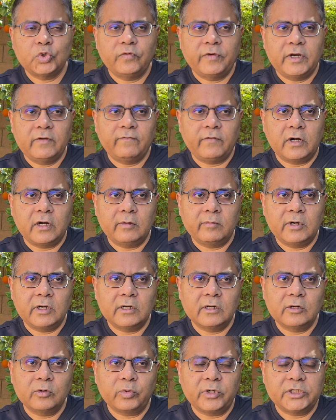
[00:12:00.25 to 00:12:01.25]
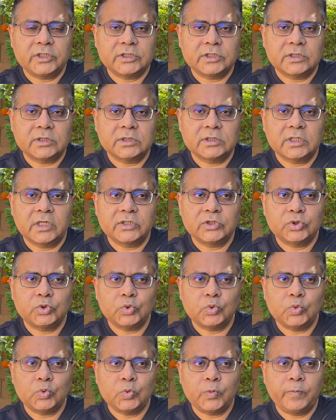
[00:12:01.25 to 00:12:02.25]
very fundamental questions as
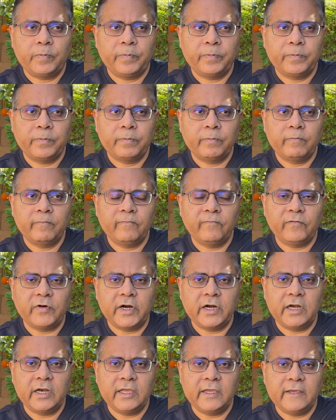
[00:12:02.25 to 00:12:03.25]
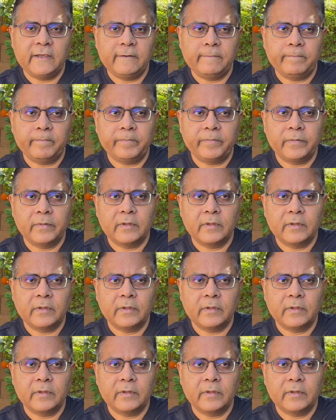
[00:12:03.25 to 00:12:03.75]
to funding,